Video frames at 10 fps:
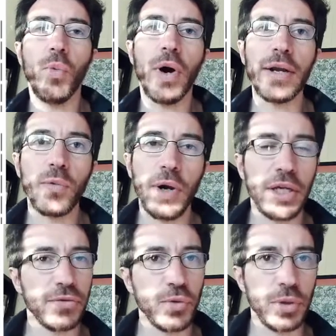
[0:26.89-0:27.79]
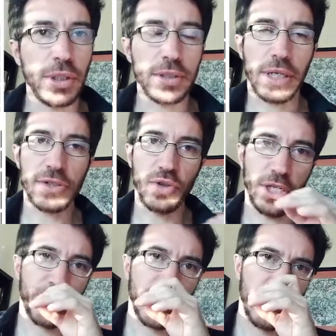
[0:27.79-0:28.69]
one way of doing this.
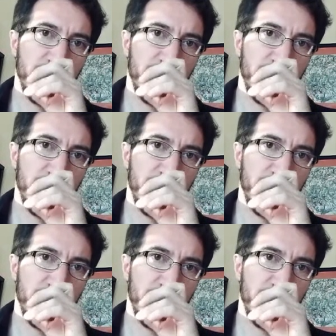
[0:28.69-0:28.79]
Actually,